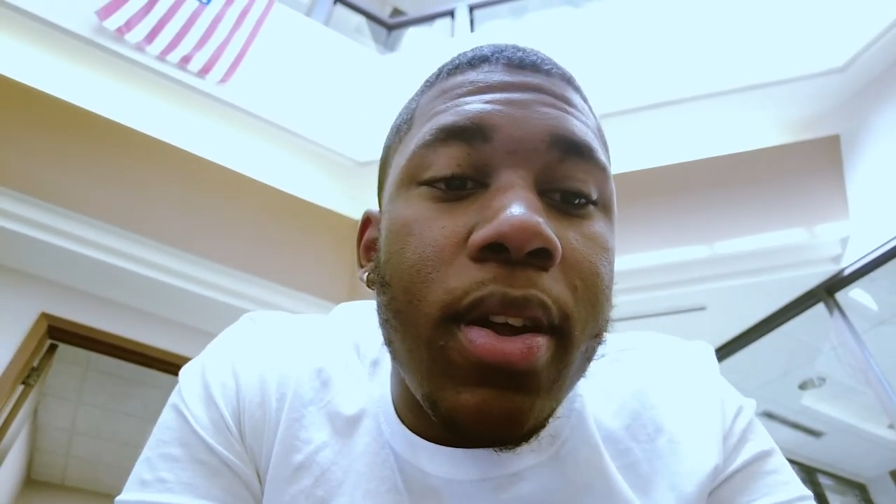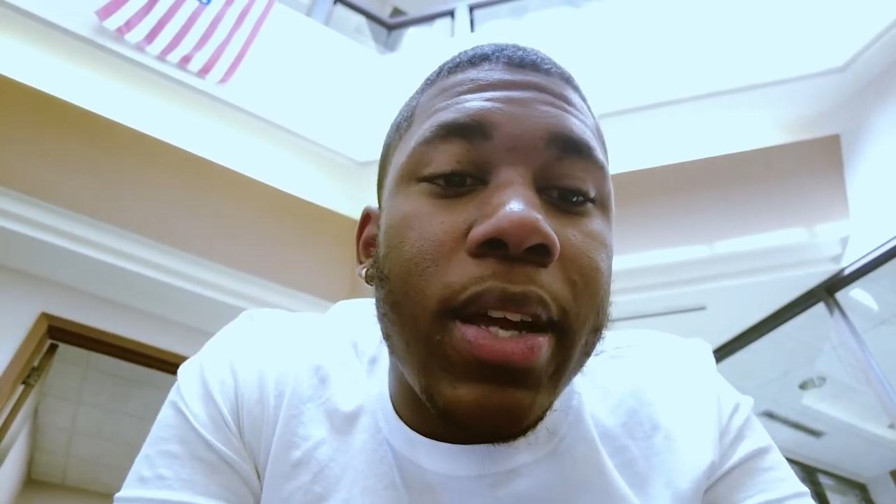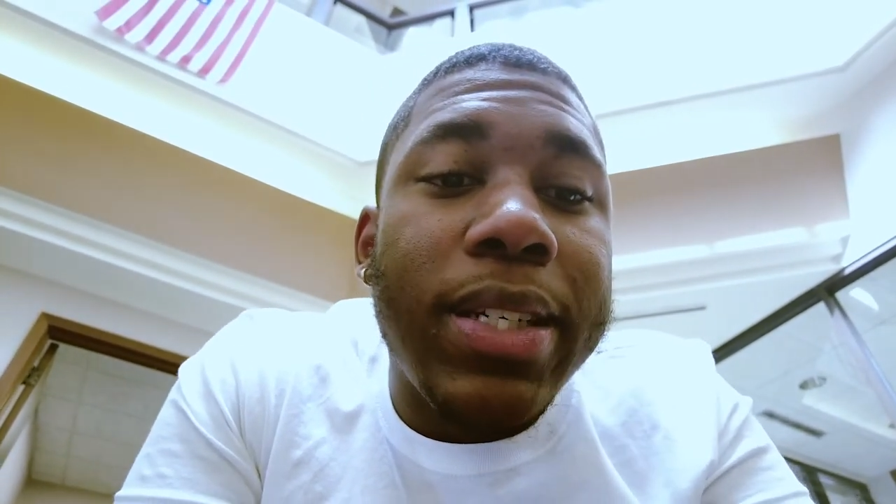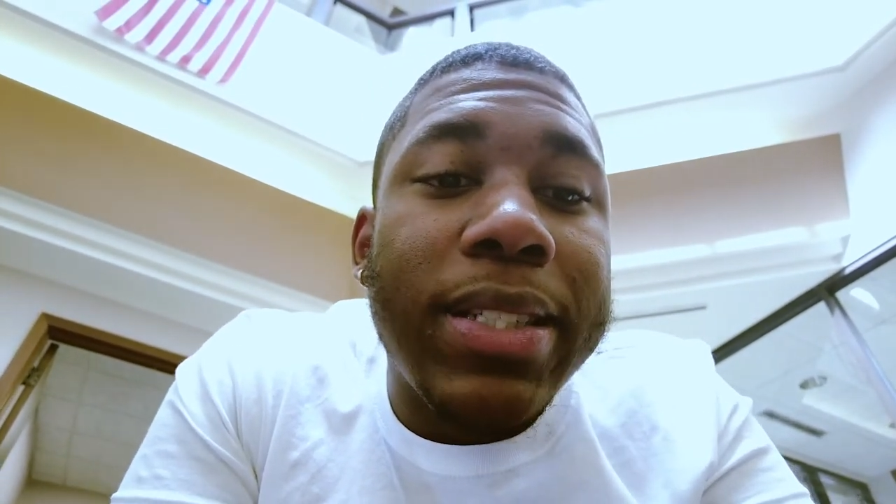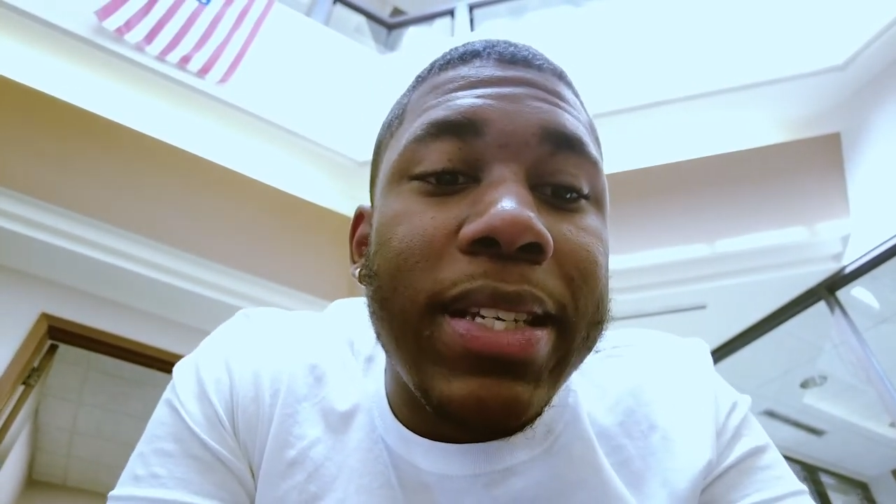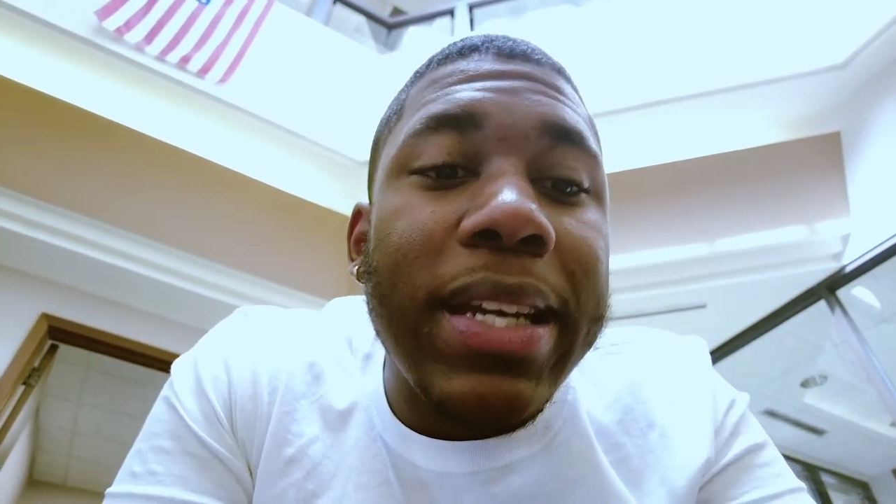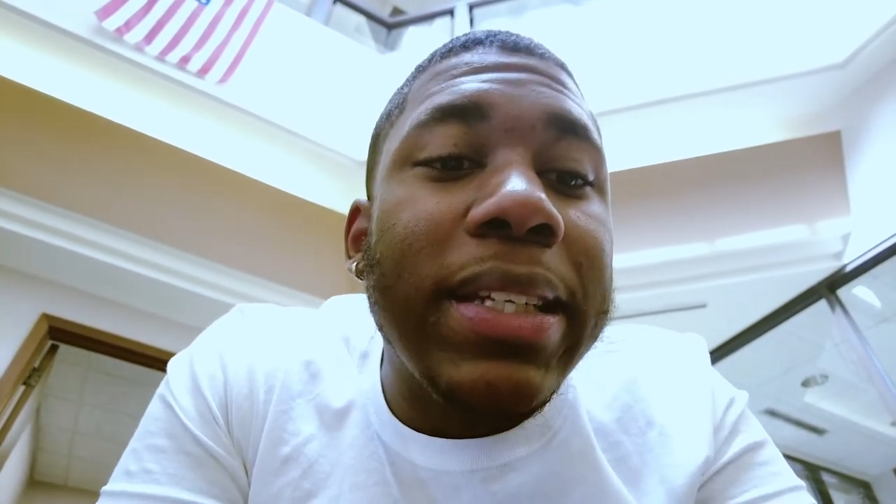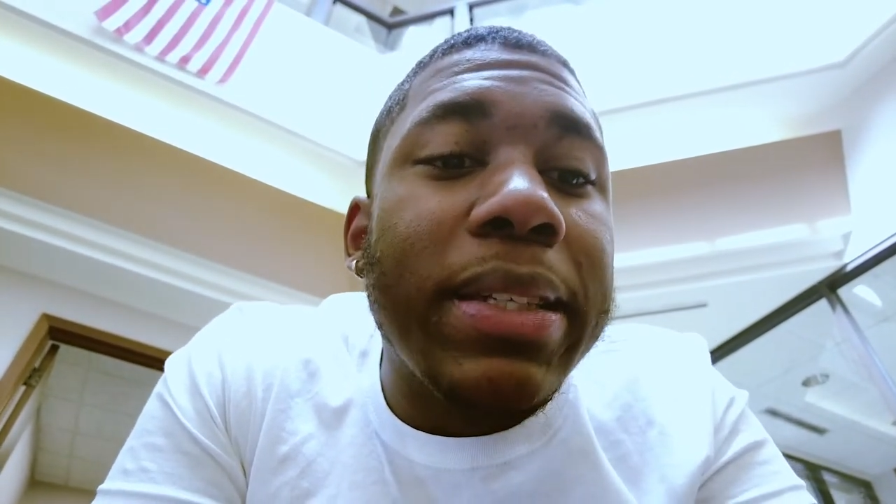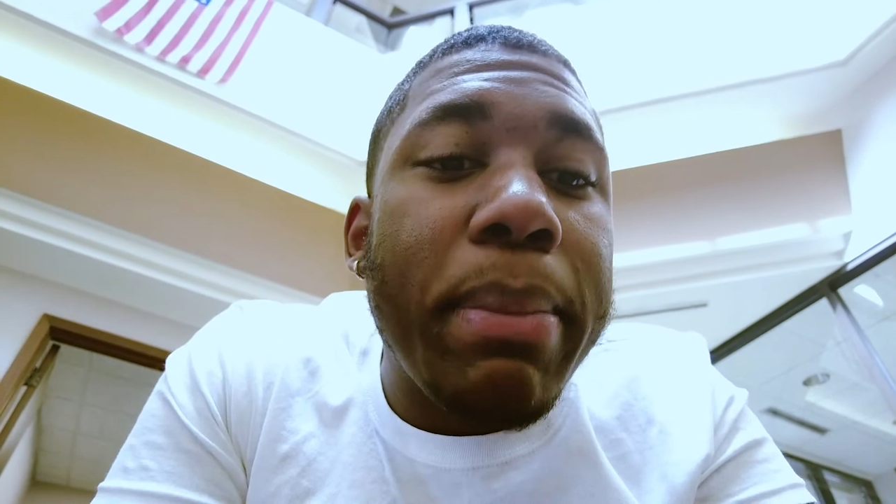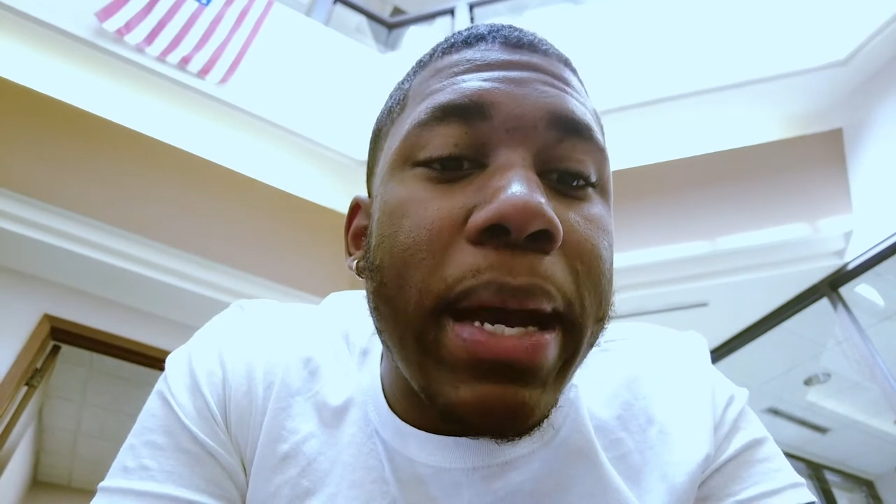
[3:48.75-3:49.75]
that just
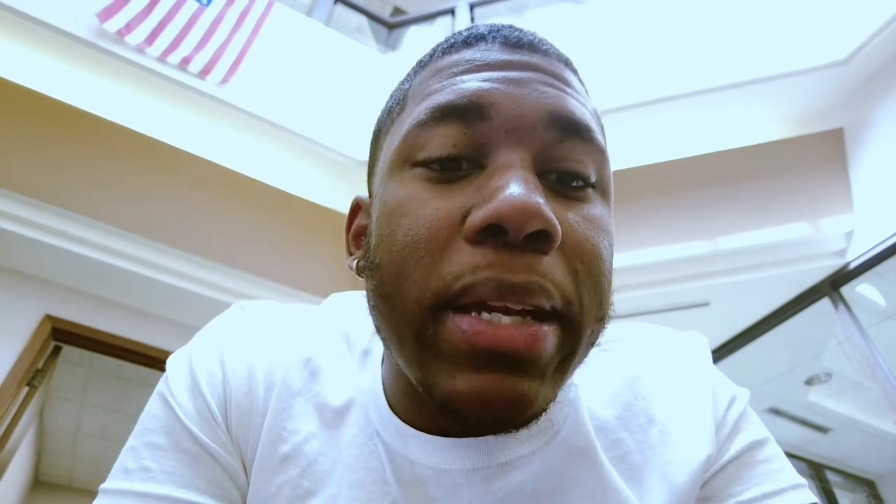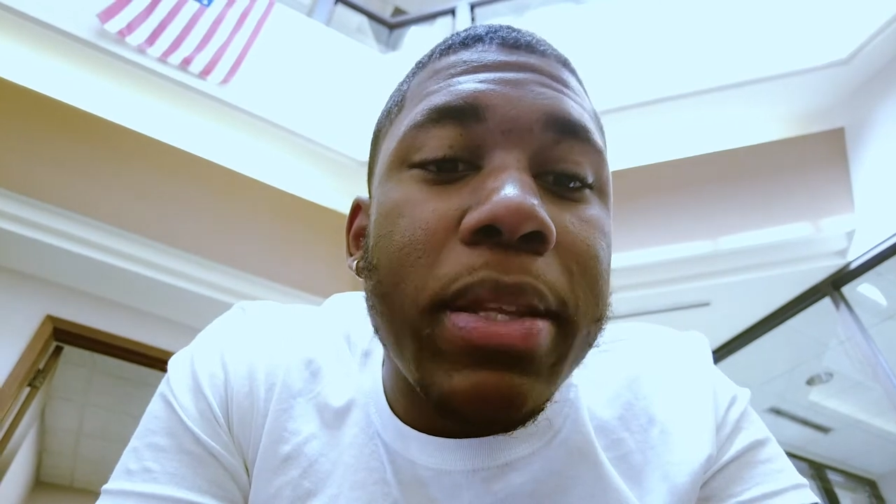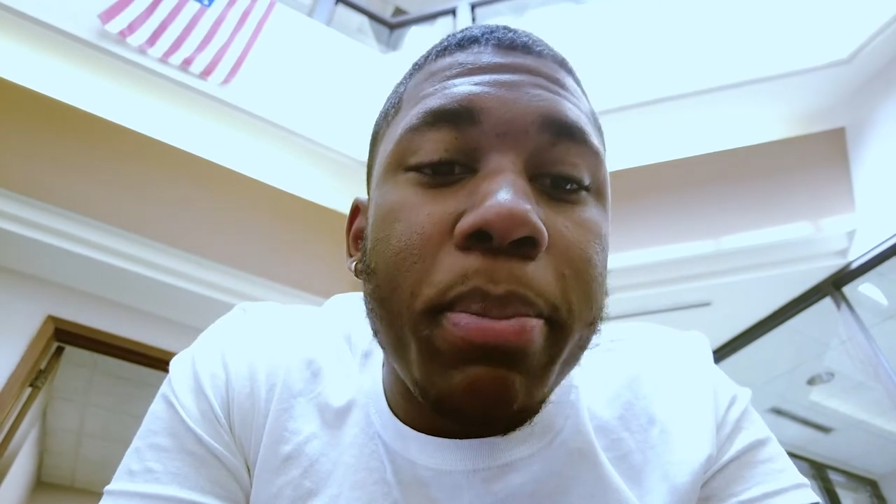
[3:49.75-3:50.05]
needs a bank to